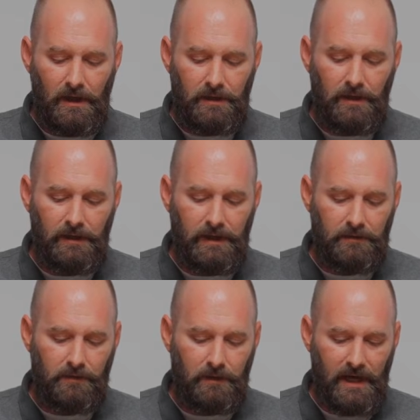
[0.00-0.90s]
go ahead and
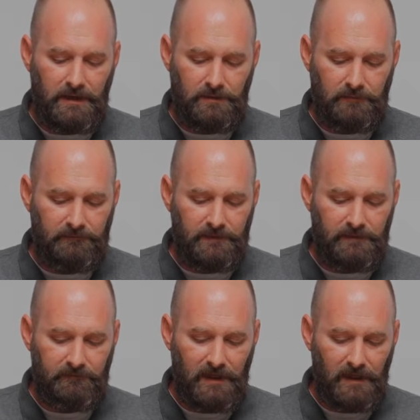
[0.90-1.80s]
crack your
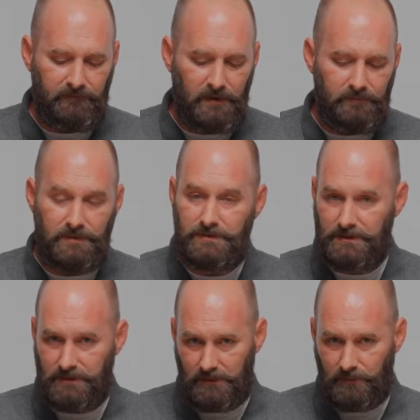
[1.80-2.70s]
vent valve open
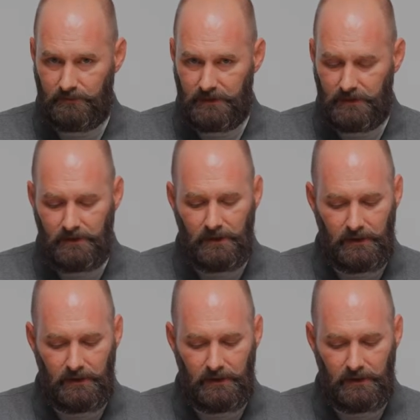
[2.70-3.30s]
just a little bit,